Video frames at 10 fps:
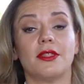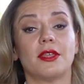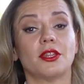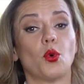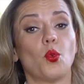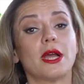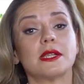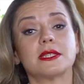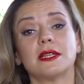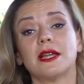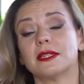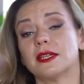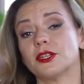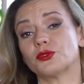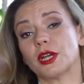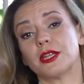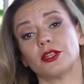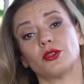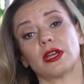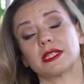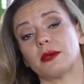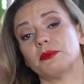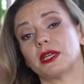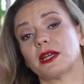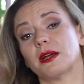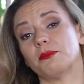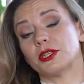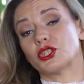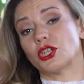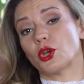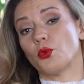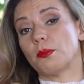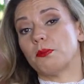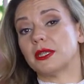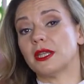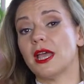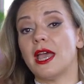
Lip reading: that the wells are not yet ready to accept the completion equipment,